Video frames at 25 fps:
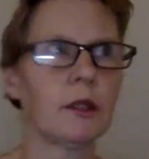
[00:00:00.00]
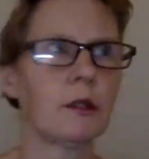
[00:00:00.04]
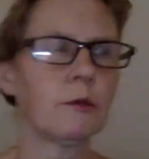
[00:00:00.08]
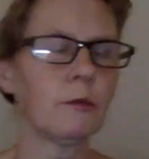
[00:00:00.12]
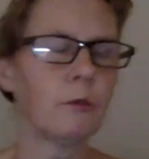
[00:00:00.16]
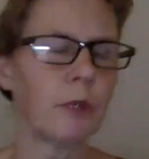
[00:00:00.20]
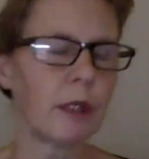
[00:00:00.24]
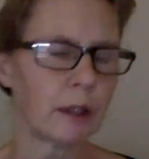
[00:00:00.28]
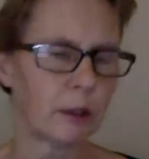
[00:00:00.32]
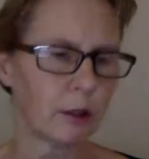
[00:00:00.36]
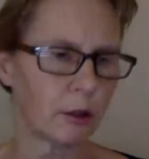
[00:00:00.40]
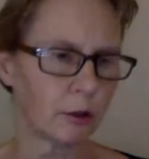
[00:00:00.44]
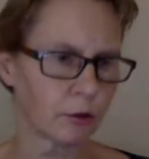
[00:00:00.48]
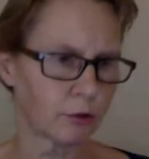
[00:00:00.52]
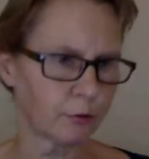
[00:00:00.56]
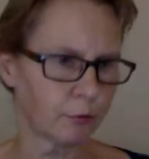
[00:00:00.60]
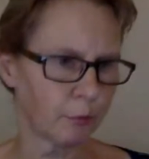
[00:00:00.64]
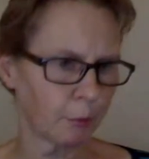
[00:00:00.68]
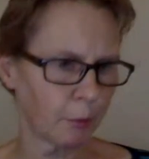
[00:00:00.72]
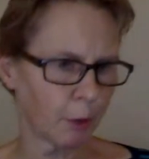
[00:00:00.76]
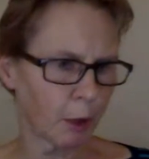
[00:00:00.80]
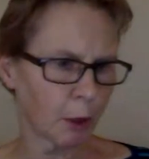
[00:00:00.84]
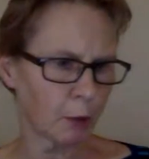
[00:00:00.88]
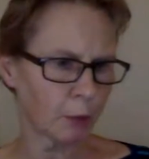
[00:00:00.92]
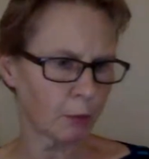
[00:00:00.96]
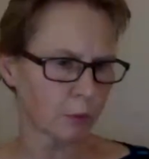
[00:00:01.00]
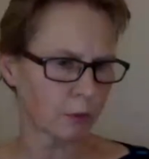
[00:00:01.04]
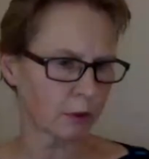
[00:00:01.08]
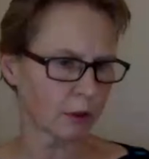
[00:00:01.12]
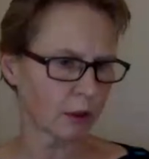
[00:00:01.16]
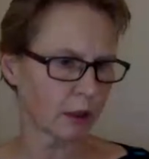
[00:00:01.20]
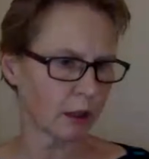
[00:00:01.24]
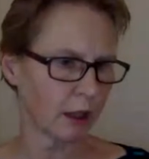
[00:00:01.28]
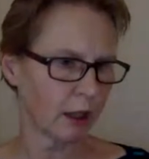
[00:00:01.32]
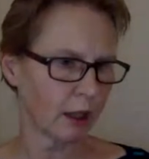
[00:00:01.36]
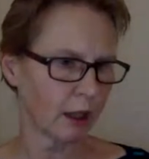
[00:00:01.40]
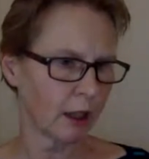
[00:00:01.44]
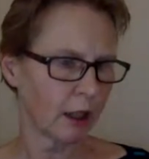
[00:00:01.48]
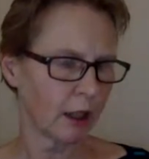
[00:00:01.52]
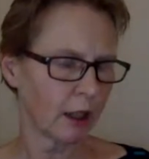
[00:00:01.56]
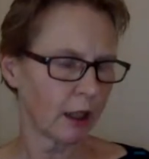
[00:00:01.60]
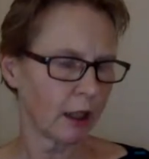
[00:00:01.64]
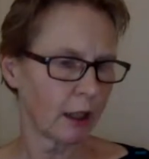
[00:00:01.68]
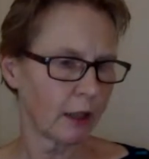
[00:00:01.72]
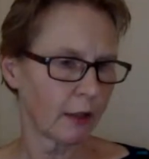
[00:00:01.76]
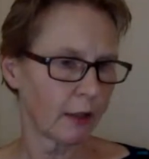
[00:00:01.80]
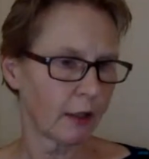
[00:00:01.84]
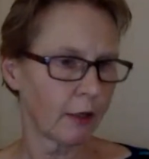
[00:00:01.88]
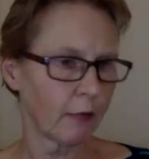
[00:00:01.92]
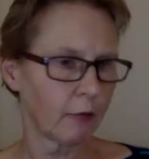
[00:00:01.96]
Weight Loss for Blokes.
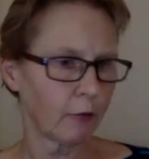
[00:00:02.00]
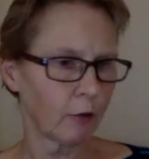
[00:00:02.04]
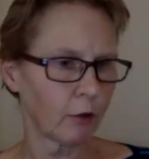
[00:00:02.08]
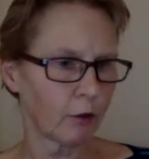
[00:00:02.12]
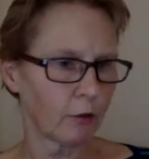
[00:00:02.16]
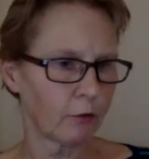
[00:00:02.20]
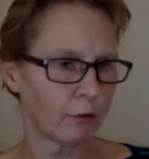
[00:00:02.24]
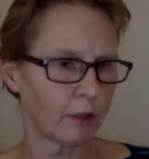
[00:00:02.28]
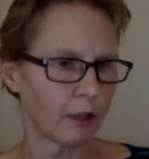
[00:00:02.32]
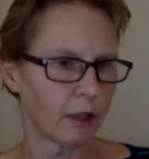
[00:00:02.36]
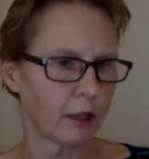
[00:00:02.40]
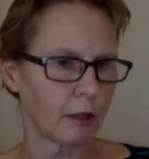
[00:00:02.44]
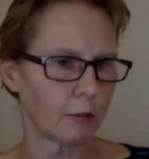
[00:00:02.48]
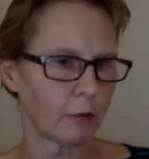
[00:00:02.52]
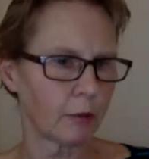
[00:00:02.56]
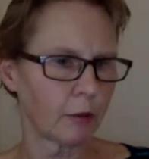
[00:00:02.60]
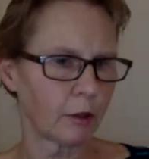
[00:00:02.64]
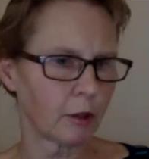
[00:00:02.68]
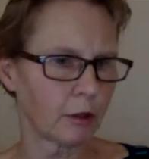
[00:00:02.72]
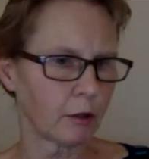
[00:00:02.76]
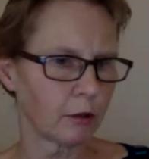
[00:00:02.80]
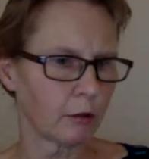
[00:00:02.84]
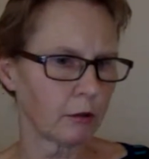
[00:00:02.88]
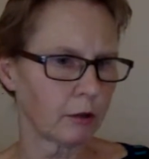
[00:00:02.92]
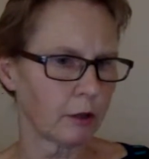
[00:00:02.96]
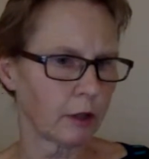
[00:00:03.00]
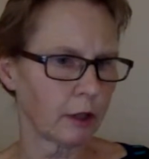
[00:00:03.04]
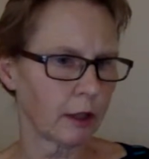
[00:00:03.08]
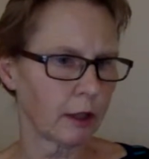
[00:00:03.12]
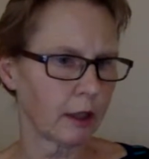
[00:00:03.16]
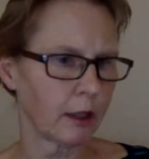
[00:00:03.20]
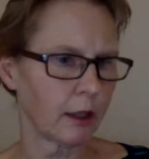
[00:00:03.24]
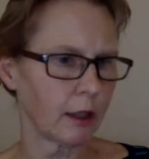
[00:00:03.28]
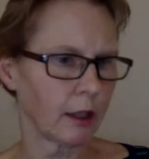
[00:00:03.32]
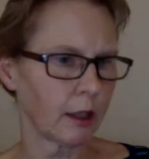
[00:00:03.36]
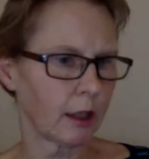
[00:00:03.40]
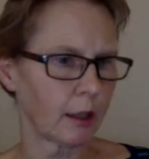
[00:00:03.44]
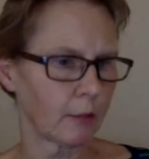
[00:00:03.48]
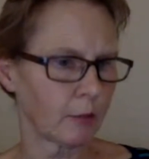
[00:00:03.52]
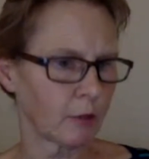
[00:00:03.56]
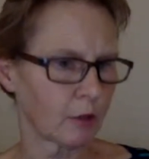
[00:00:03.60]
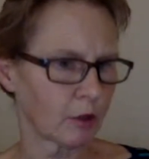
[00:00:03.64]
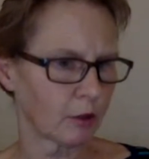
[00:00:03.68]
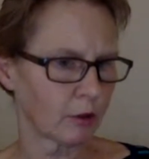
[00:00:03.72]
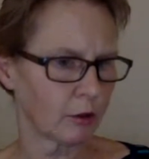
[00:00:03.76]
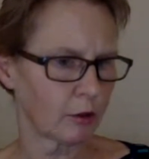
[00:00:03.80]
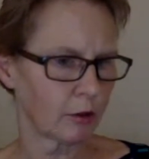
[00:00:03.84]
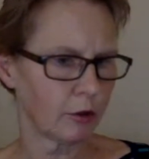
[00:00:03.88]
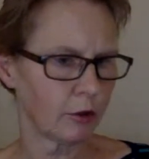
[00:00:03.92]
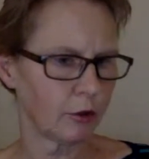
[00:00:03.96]
They're all available on
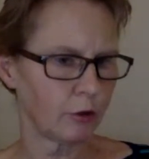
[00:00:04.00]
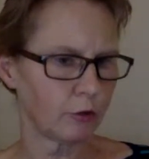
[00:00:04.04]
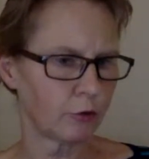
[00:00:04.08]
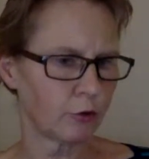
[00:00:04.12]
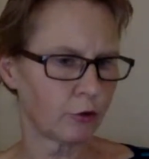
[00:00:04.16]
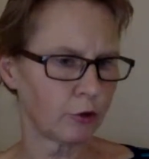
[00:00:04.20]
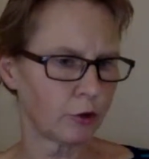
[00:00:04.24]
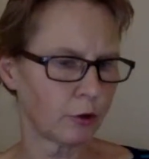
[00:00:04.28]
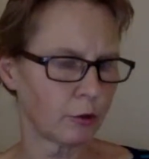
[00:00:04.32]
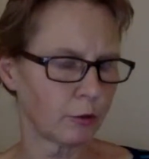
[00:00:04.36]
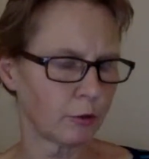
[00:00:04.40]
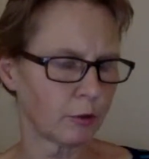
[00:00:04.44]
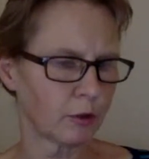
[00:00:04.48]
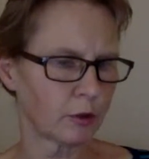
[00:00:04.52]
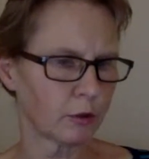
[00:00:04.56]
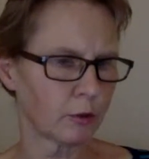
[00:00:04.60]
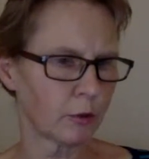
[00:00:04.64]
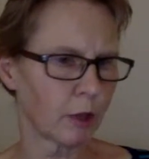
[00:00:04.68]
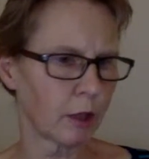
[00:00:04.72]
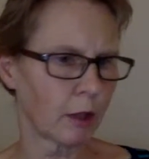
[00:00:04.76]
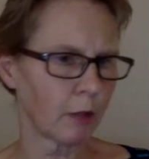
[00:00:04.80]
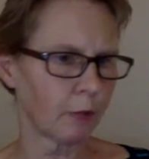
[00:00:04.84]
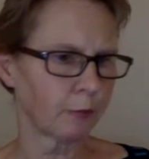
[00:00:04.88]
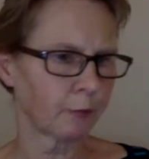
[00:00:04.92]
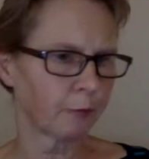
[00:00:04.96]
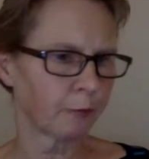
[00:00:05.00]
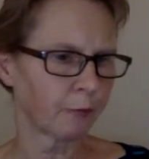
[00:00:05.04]
Amazon and YouTube as well.